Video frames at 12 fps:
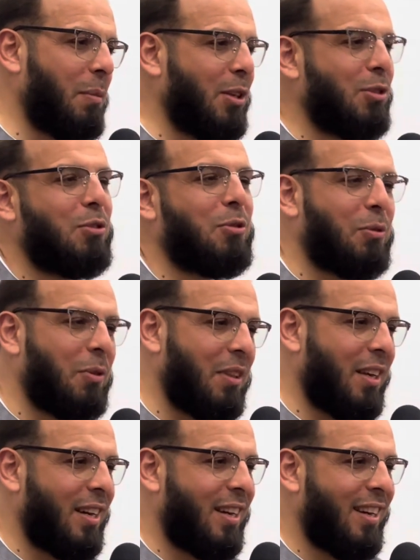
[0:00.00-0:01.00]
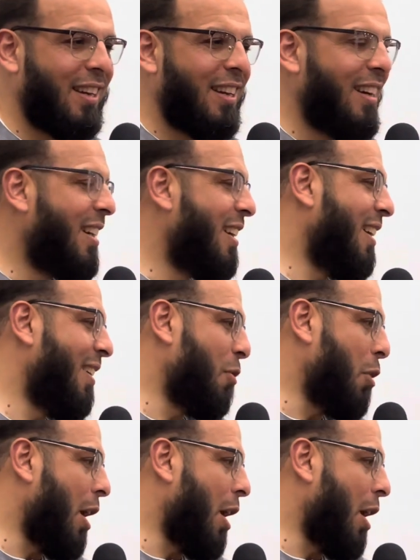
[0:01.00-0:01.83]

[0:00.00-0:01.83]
make sujood on the